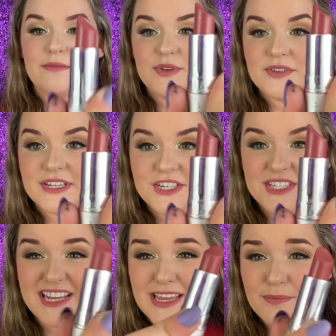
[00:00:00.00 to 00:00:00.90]
using
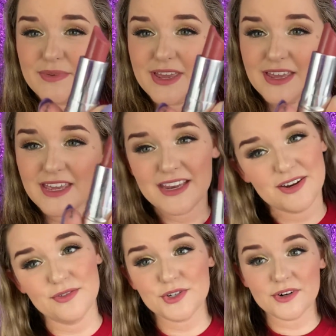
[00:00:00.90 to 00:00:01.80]
just like a pinky
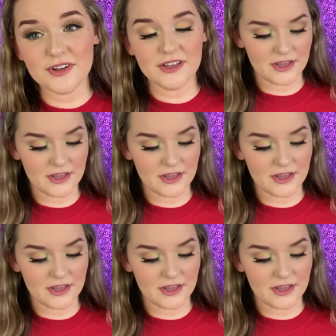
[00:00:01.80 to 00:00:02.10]
neutral.